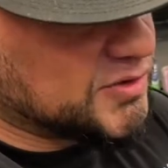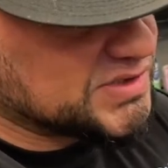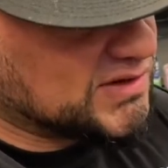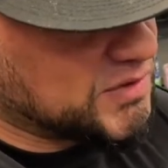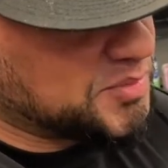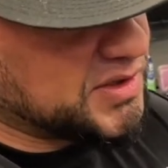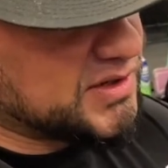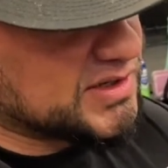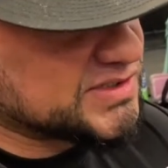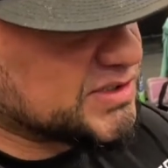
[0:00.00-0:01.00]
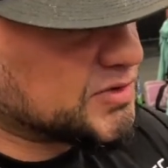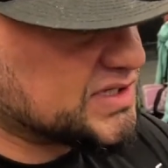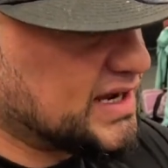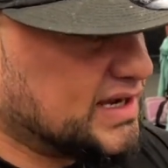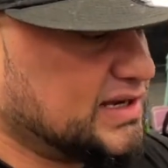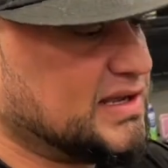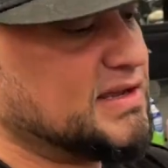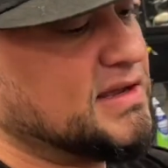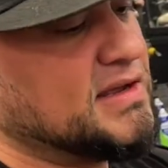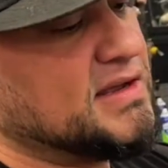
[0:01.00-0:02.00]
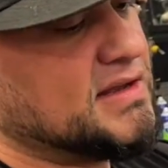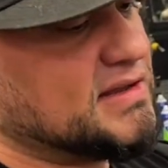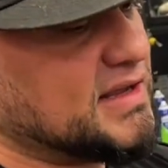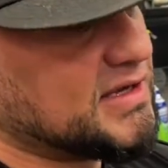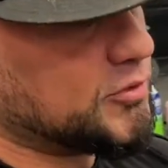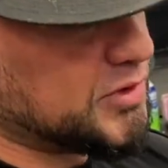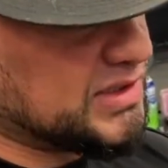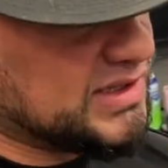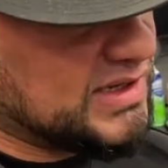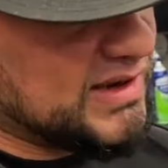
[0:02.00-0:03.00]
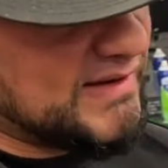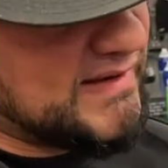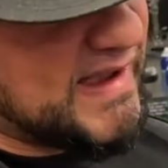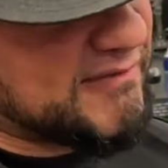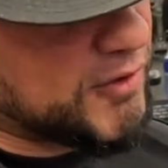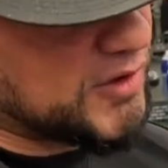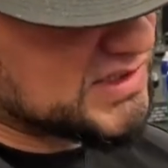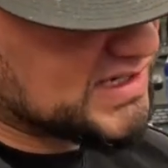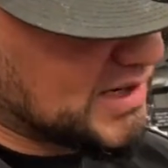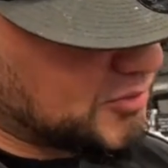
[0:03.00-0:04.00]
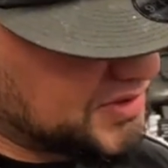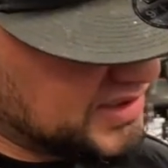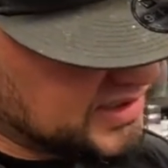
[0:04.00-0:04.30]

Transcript: And if you put it on so tight that you really have a hard time with it,